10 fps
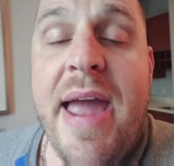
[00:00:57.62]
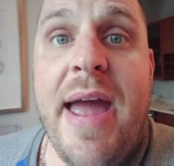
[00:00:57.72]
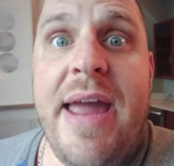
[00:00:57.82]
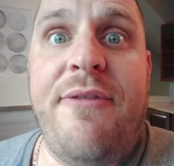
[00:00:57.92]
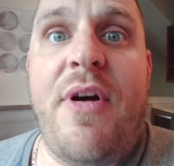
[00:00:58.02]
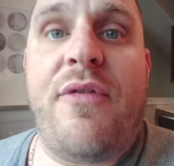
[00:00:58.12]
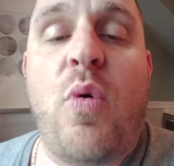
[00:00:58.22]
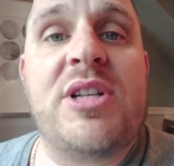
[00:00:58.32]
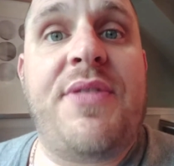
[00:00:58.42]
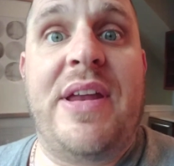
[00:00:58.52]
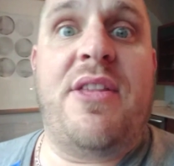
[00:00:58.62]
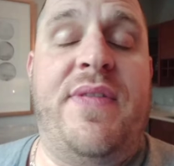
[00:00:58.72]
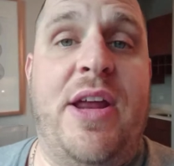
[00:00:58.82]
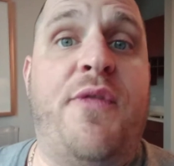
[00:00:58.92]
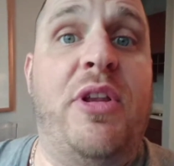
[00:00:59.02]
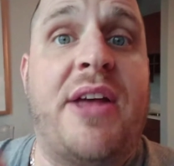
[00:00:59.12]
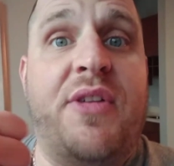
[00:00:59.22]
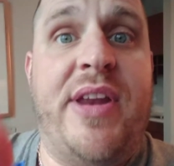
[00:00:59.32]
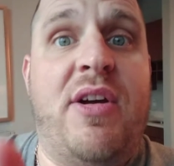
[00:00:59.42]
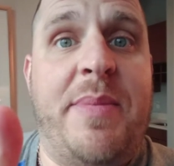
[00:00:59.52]
Of course, at the end of the video, if you like the
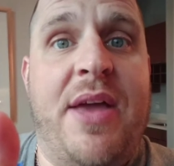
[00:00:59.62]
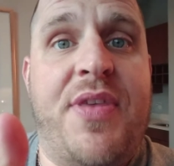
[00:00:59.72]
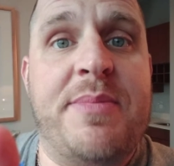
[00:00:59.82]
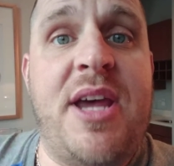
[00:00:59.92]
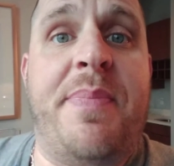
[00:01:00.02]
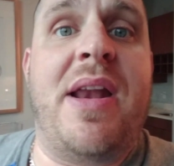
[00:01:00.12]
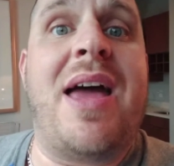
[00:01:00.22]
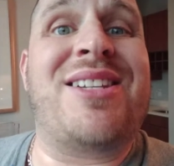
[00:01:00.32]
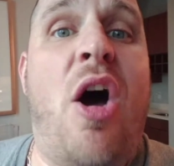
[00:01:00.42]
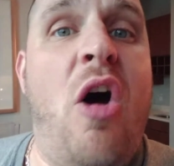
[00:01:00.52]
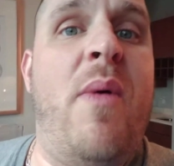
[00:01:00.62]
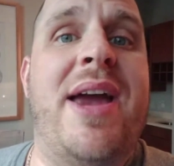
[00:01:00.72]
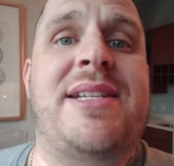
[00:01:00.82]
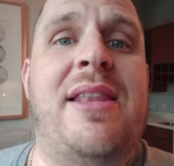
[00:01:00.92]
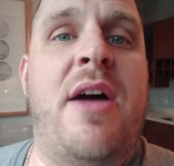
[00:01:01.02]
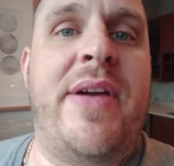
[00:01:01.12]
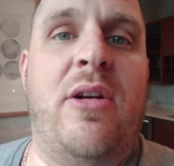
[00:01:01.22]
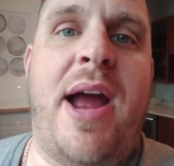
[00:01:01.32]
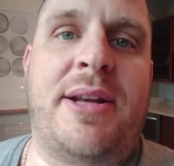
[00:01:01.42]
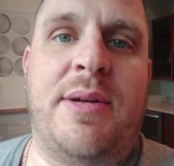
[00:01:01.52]
video, give me a thumbs up. And as always, I love
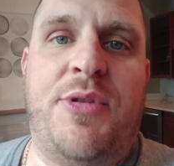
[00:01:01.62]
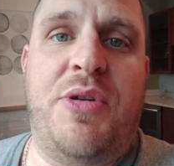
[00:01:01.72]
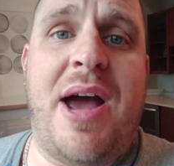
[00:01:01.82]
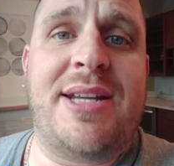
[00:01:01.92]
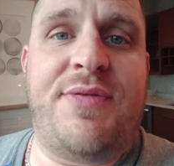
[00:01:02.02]
interacting with you guys.